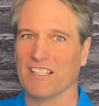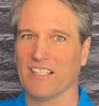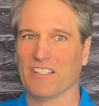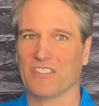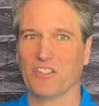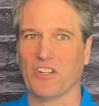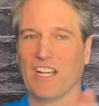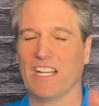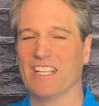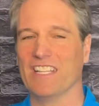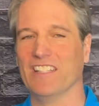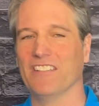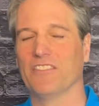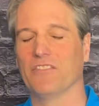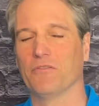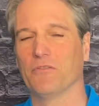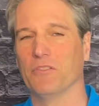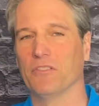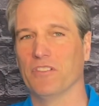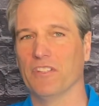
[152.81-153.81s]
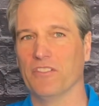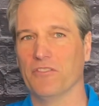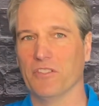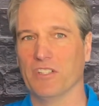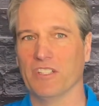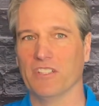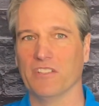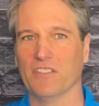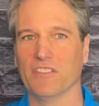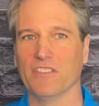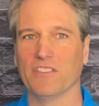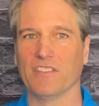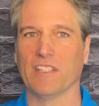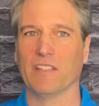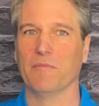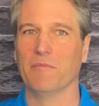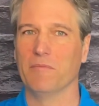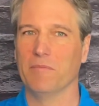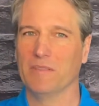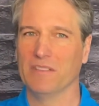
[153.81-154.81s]
trainees through the drills
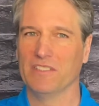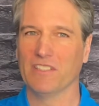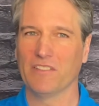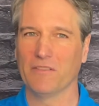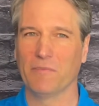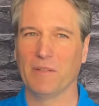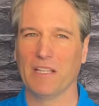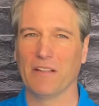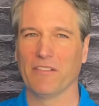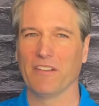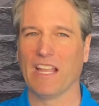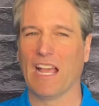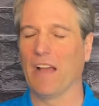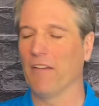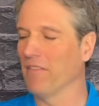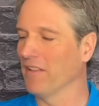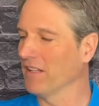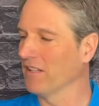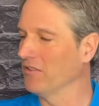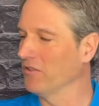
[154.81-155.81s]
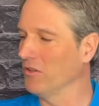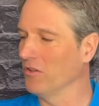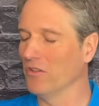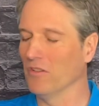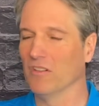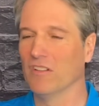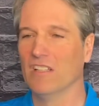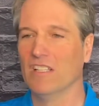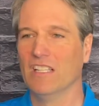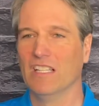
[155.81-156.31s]
and just being able to have the control